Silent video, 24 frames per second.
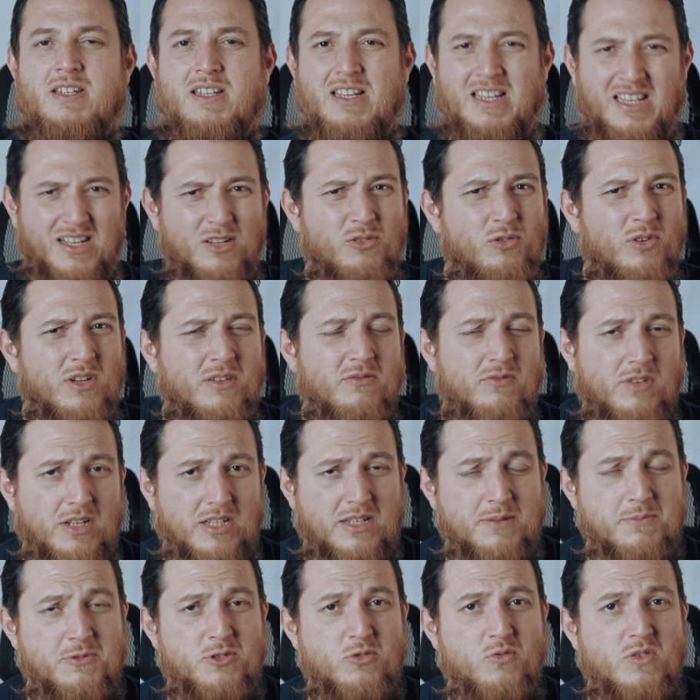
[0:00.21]
Hello and
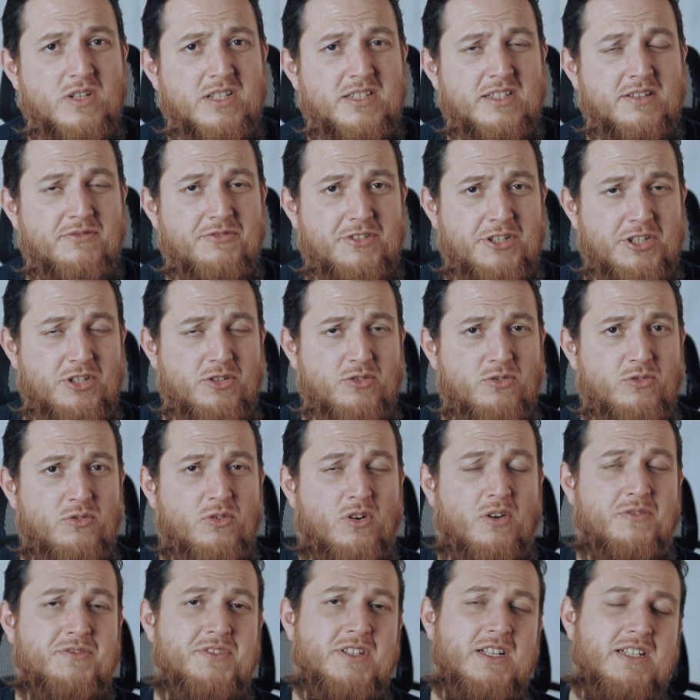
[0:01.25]
welcome to another video
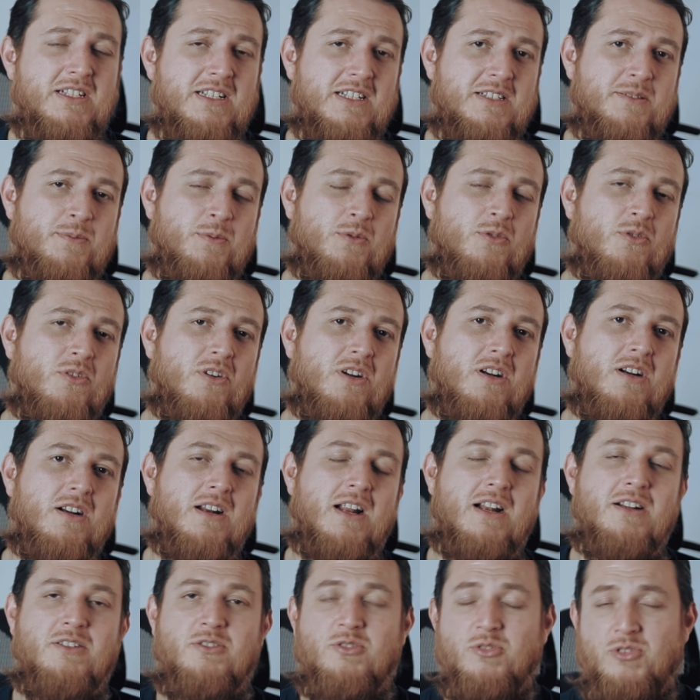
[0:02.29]
of Scent Explorer,
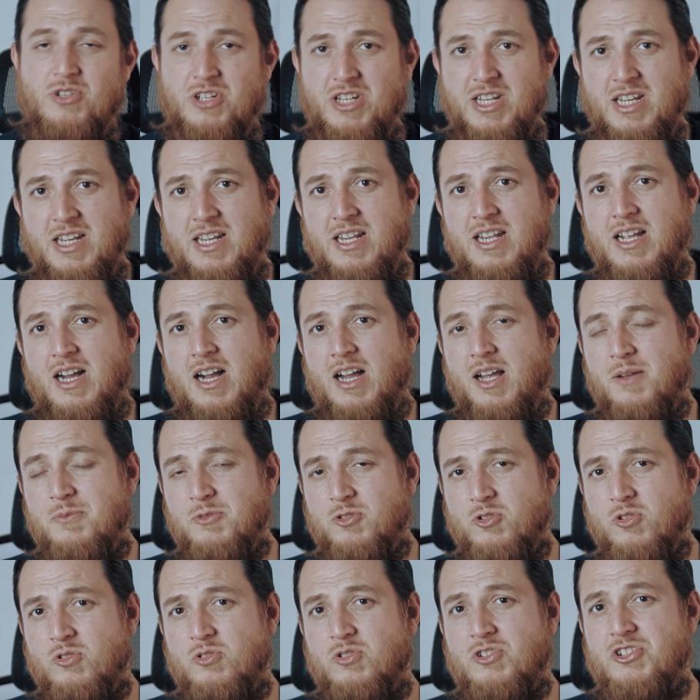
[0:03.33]
and today I am
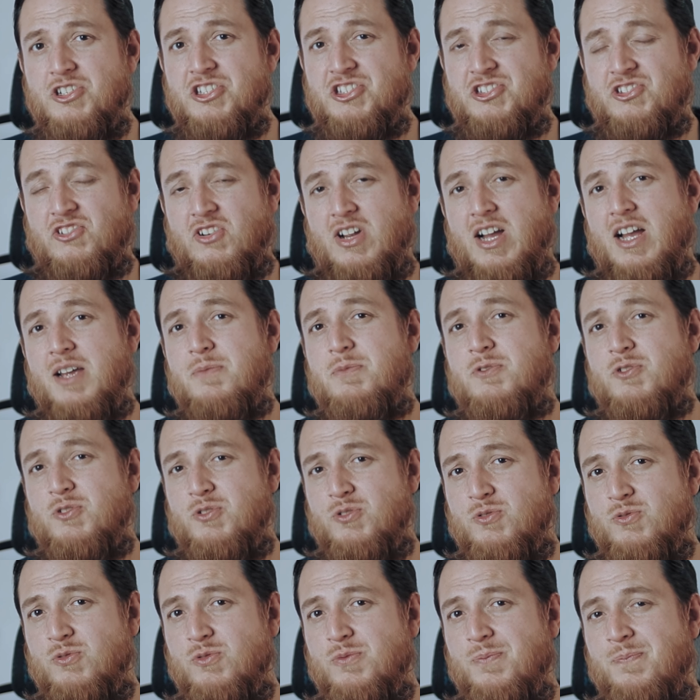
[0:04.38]
going to describe to
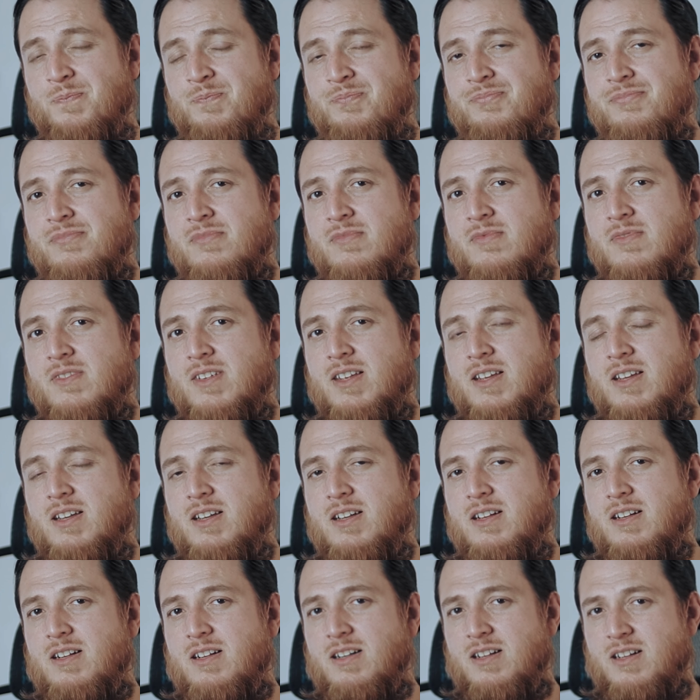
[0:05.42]
you
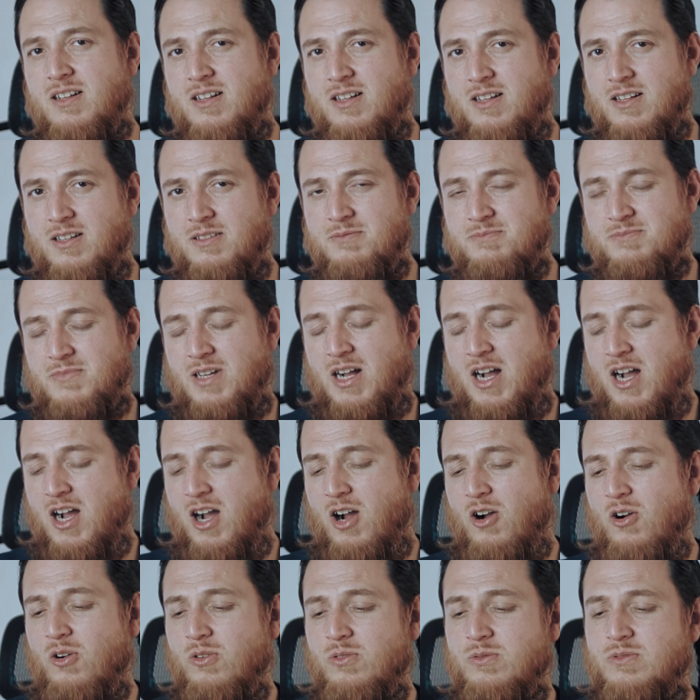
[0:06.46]

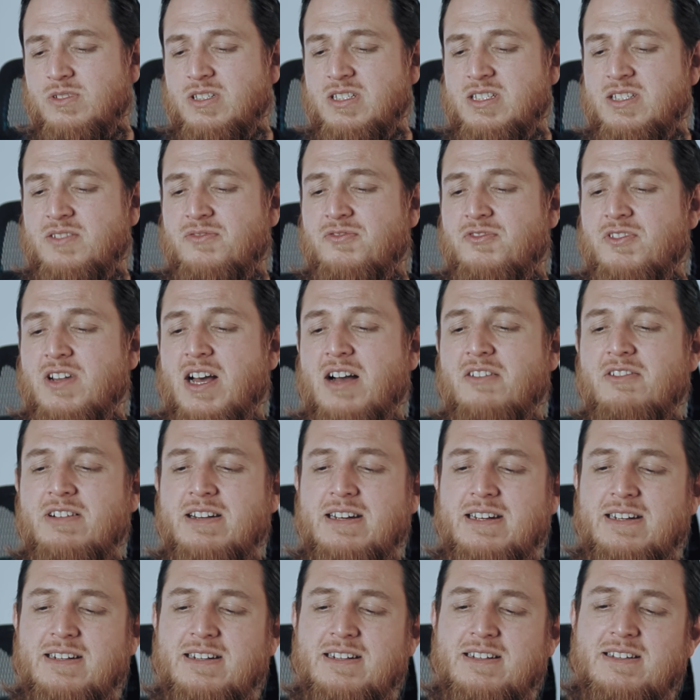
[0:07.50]
how this
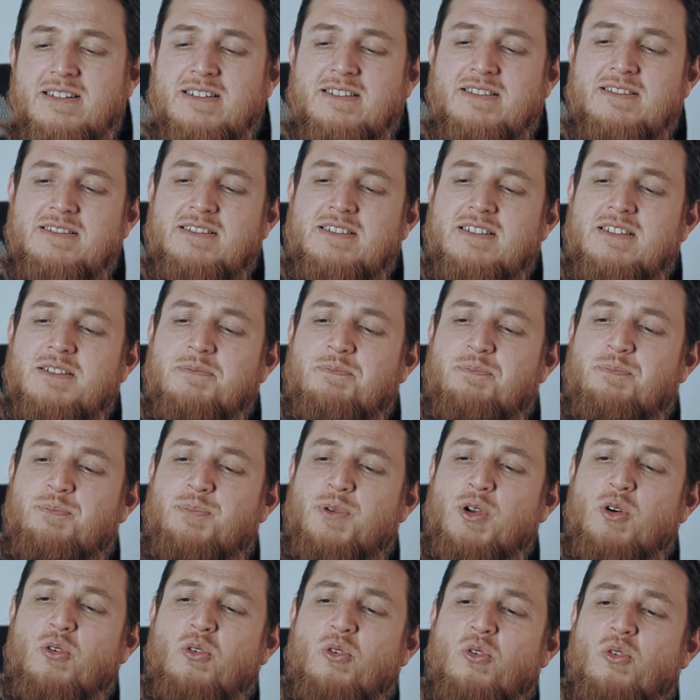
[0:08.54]
flower
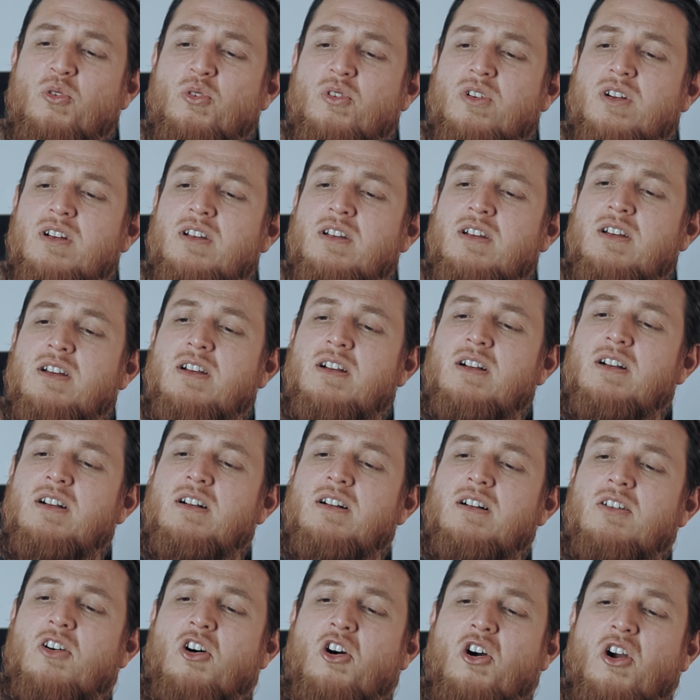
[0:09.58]
pure
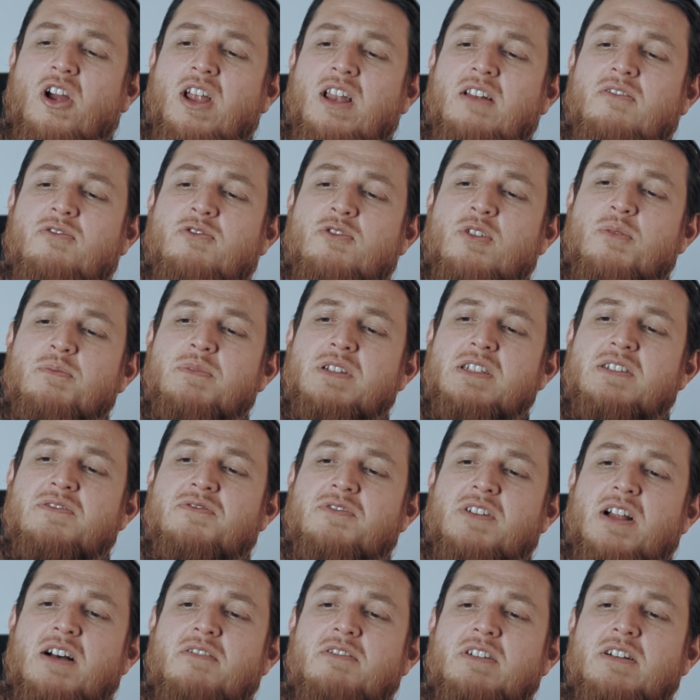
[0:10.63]
oil from this
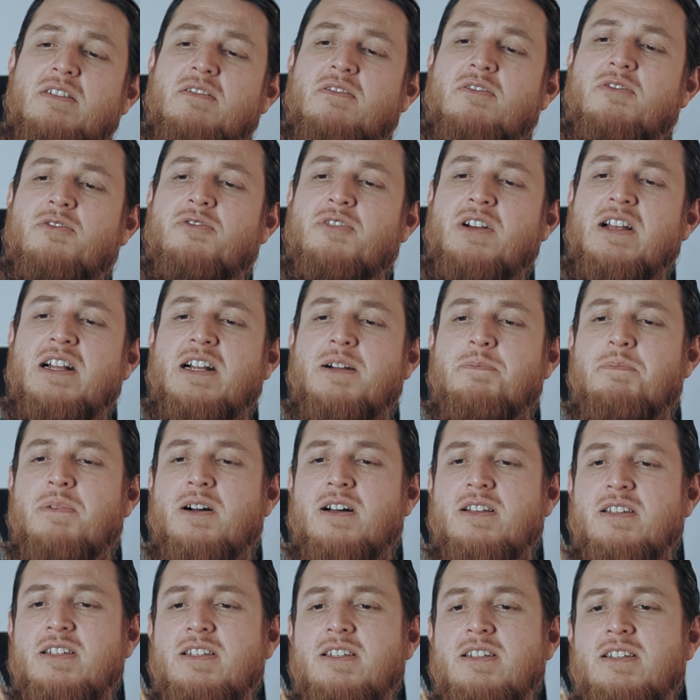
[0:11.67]
flower
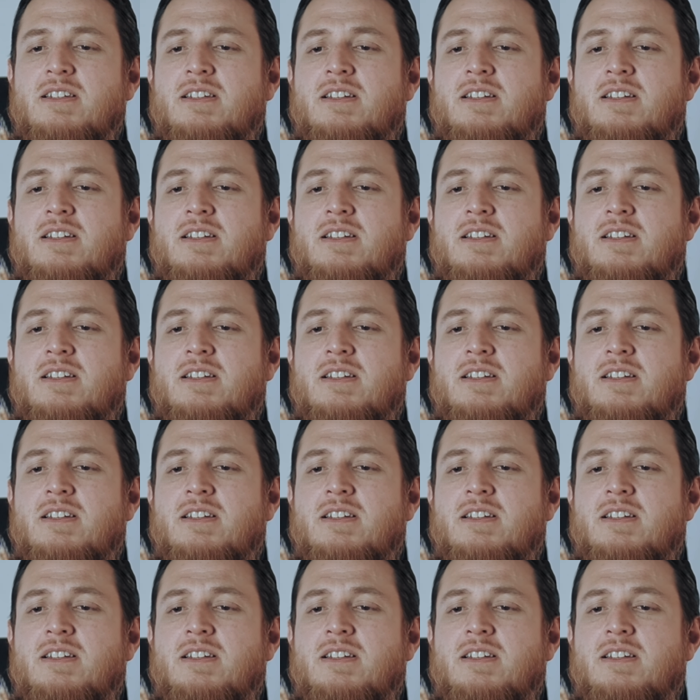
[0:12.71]
Frangipani